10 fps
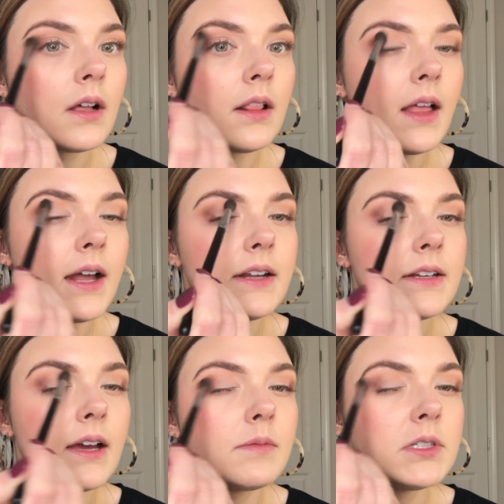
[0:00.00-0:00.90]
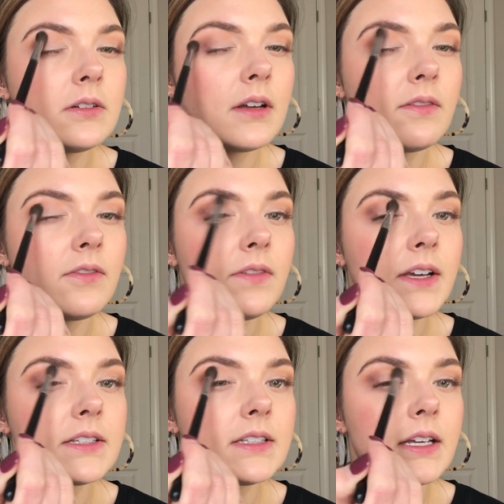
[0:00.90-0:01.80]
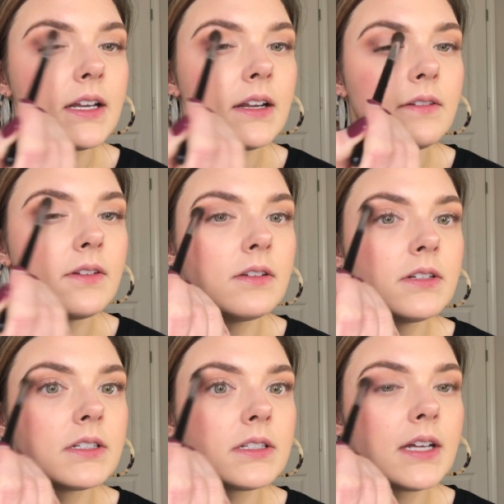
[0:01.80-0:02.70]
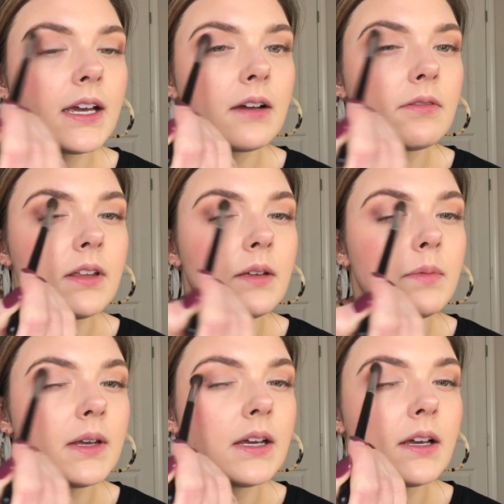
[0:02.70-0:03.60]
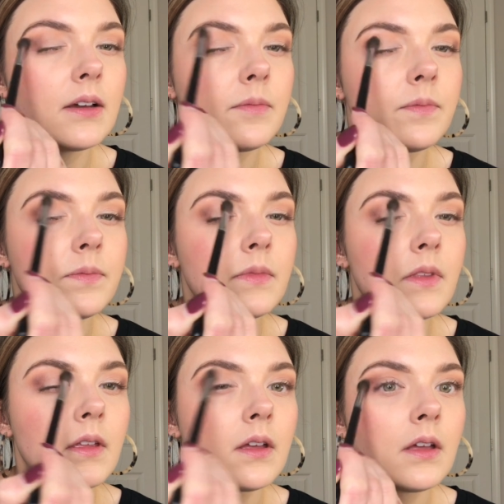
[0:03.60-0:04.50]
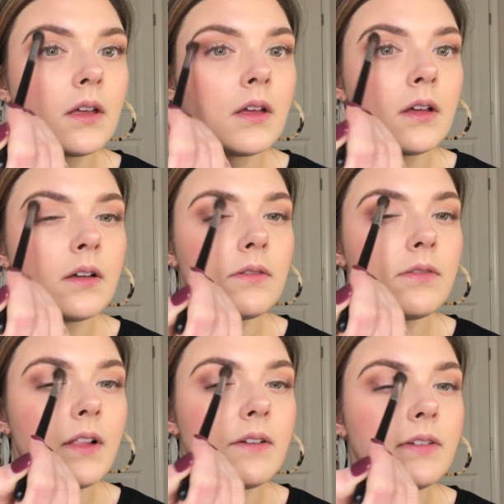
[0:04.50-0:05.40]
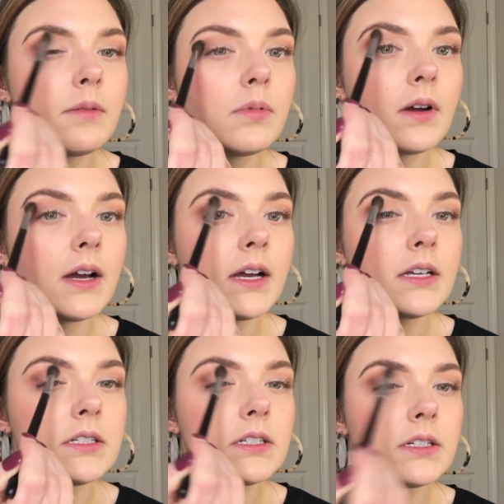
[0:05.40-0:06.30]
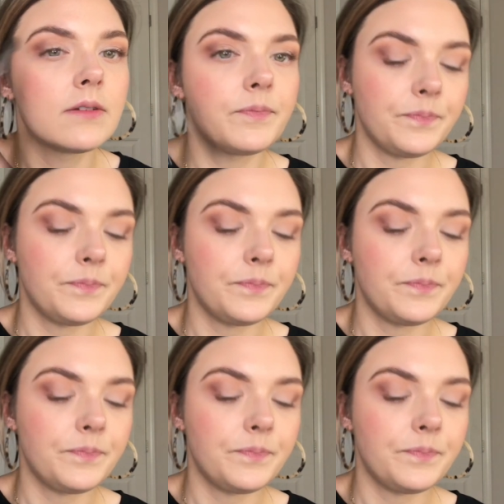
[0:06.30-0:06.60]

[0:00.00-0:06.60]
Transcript: a lot of times you can fix it if you just take a really big fluffy brush